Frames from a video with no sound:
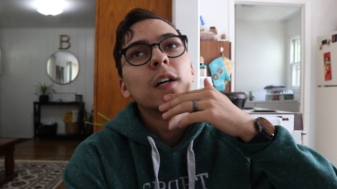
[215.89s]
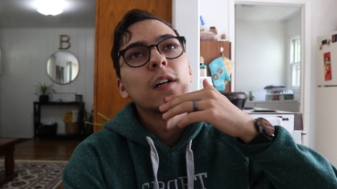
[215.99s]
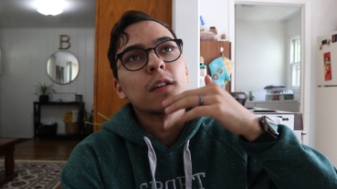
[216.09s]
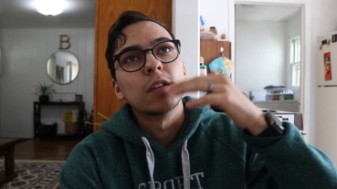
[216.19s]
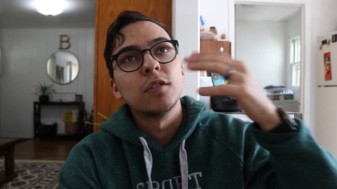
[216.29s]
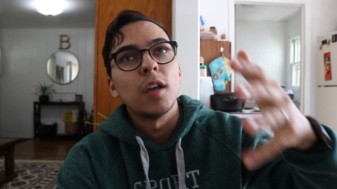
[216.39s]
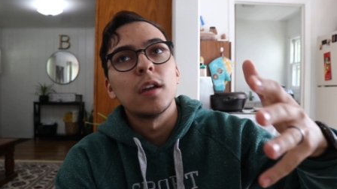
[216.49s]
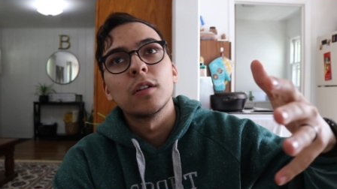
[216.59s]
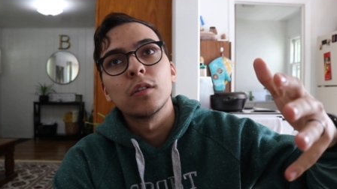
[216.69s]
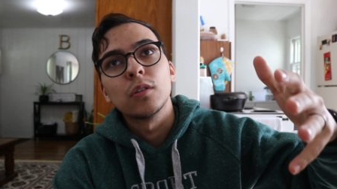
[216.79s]
uh, the
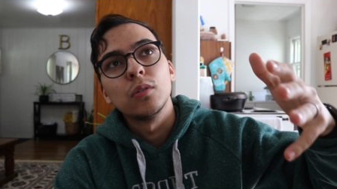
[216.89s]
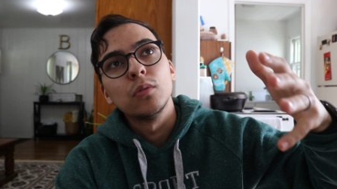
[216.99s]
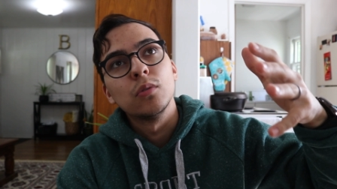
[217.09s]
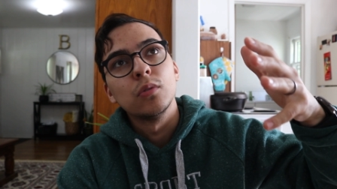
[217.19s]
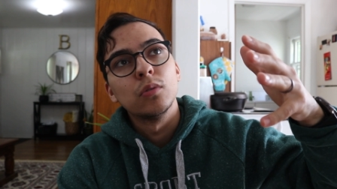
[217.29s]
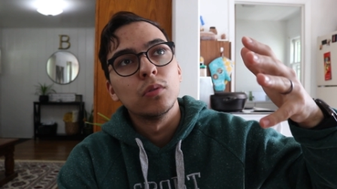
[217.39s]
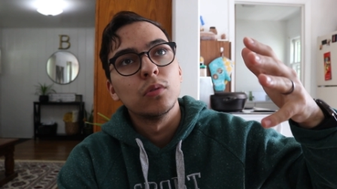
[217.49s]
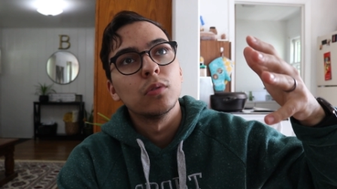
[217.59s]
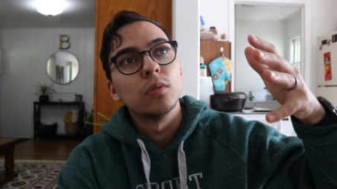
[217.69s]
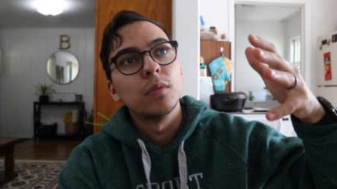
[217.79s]
creator who
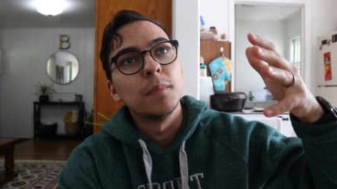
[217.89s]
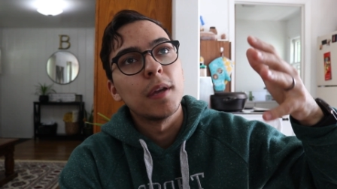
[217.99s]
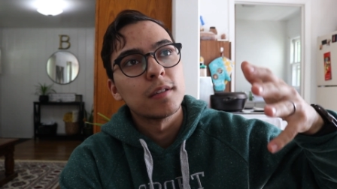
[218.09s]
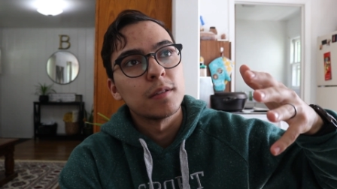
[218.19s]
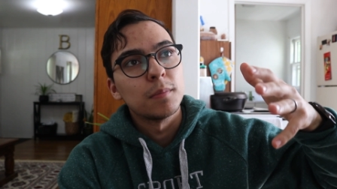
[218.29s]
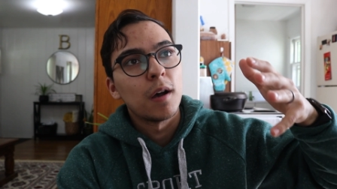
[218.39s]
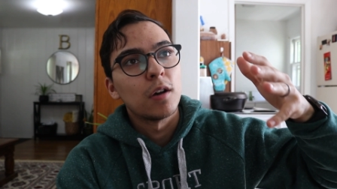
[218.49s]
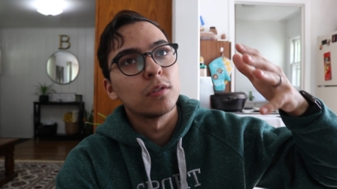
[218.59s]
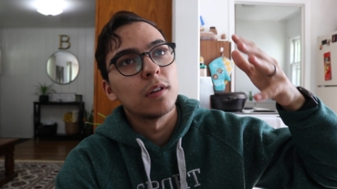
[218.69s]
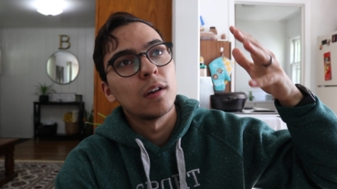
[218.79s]
makes
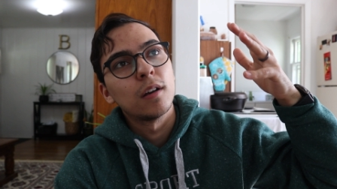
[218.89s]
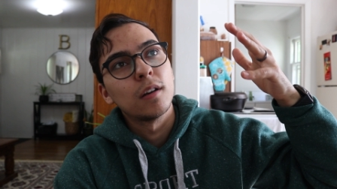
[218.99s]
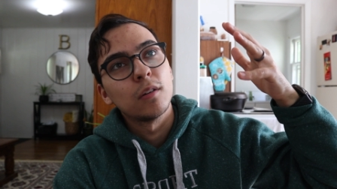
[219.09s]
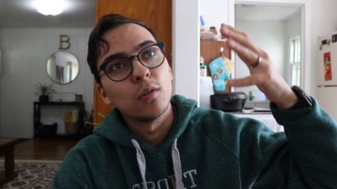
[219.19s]
about uh,